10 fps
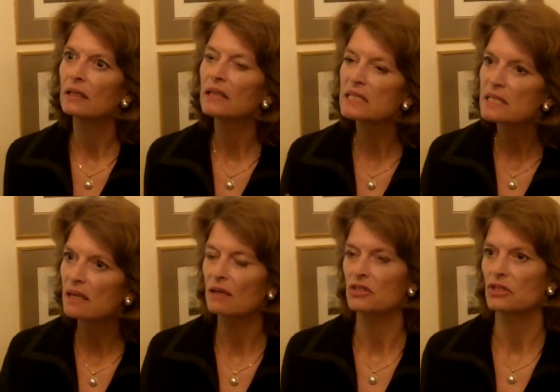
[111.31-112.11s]
Let's
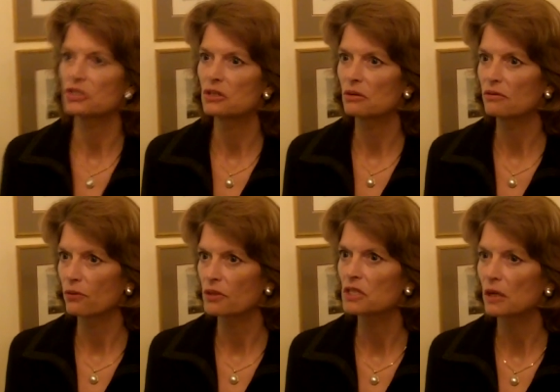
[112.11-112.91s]
get to a
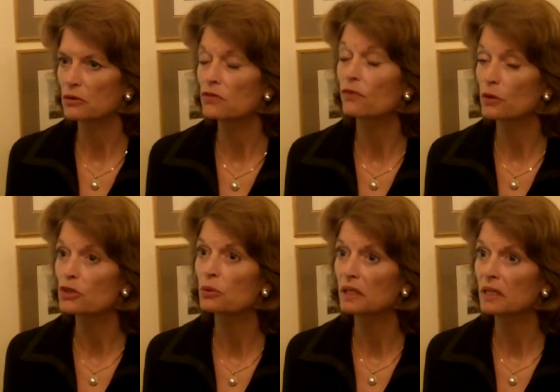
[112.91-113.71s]
$4
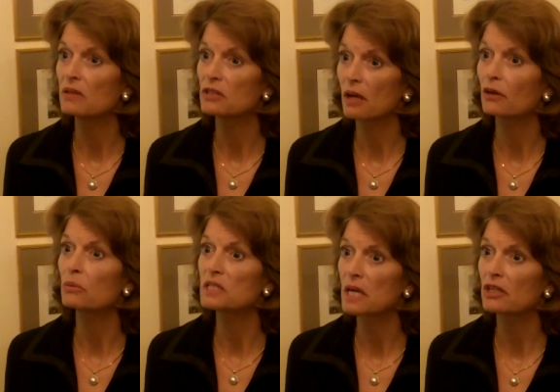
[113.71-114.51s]
trillion
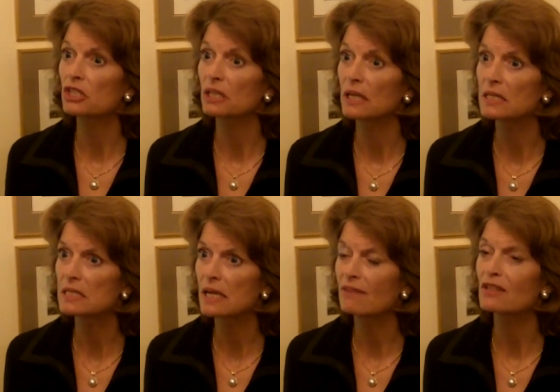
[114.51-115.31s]
reduction in
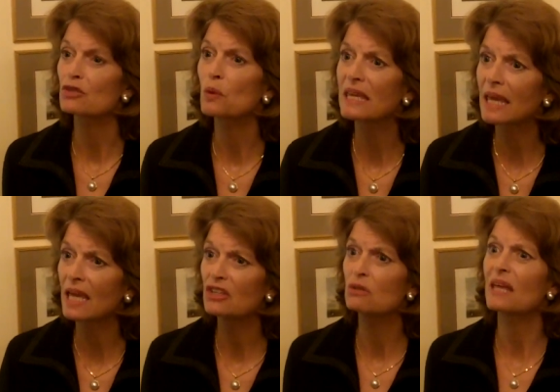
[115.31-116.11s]
savings. We
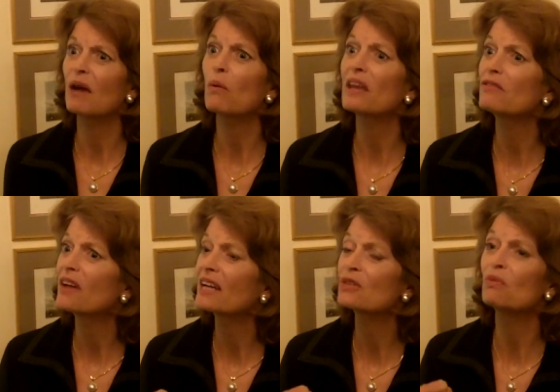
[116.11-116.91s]
can do that. In
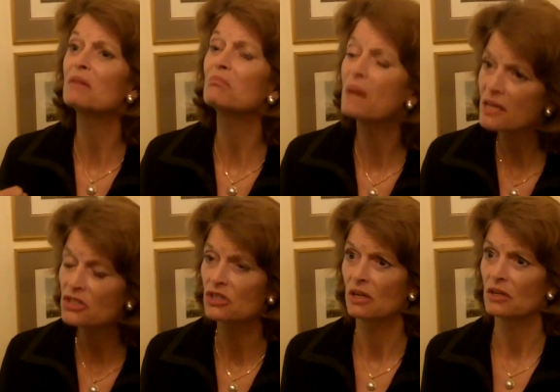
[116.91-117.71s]
fact, we
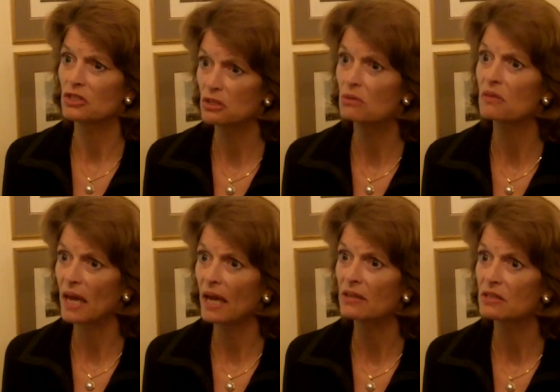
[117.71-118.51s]
must do
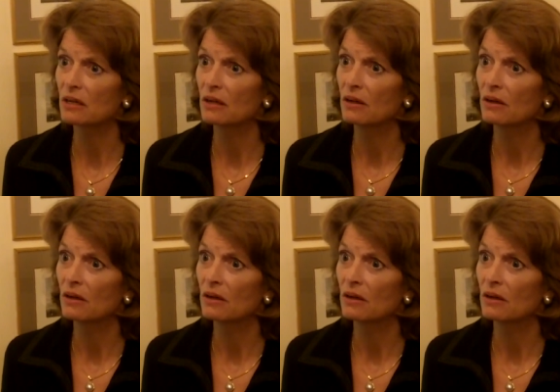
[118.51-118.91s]
that,